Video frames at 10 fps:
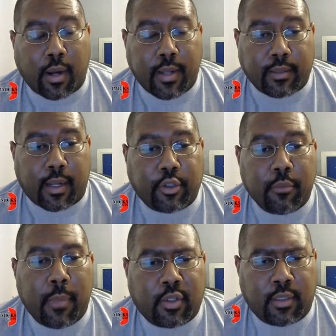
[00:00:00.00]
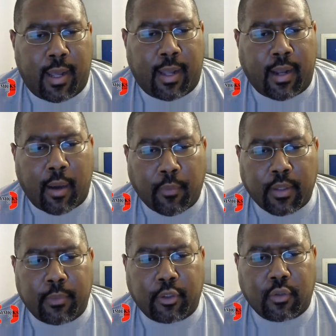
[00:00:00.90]
now that you mentioned that, I
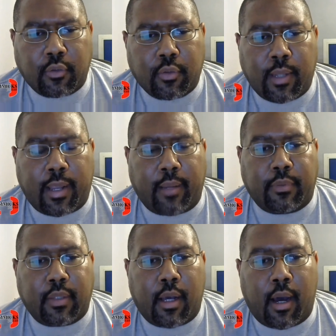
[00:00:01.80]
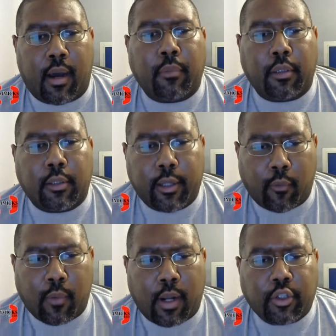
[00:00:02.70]
want to mention two names.
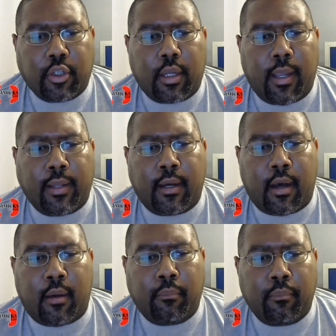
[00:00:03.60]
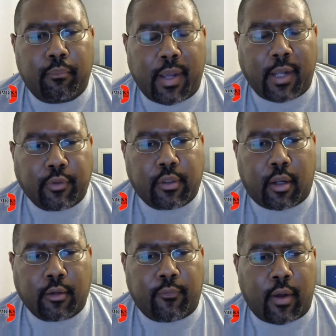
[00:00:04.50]
Leo Rush and Patrick
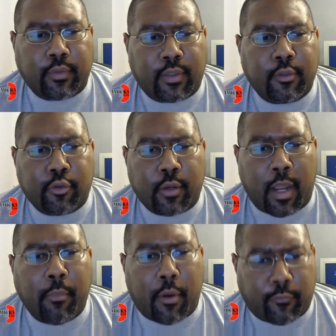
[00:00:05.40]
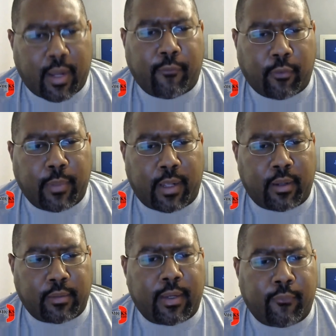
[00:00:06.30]
Clark, the Velveteen Dream. They both came from
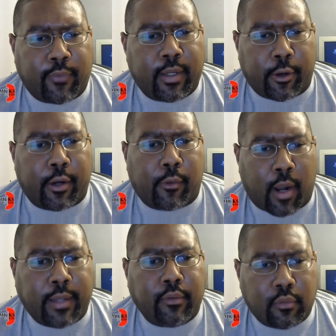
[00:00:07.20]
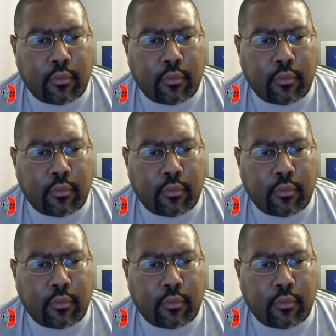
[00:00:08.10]
the DMV area, right?